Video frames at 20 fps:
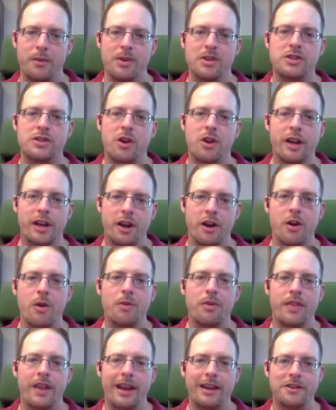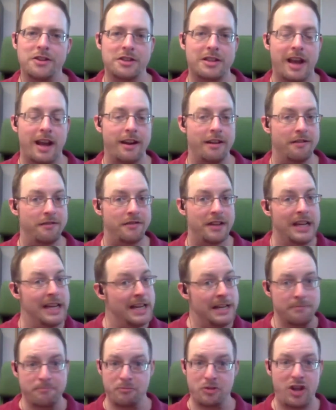you were starting your own thing, just kind of
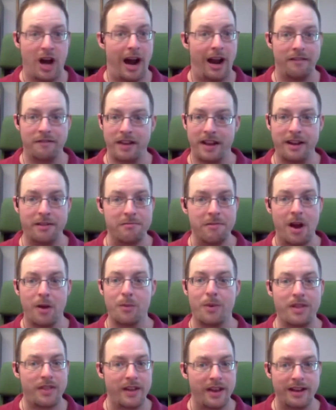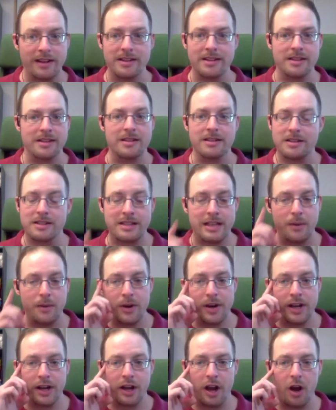dive in, run it and see
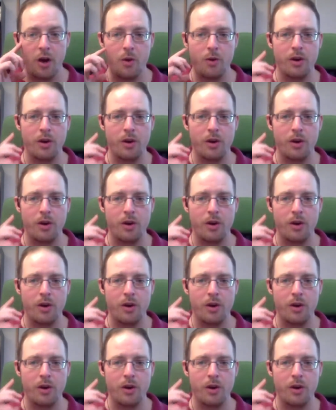where you go?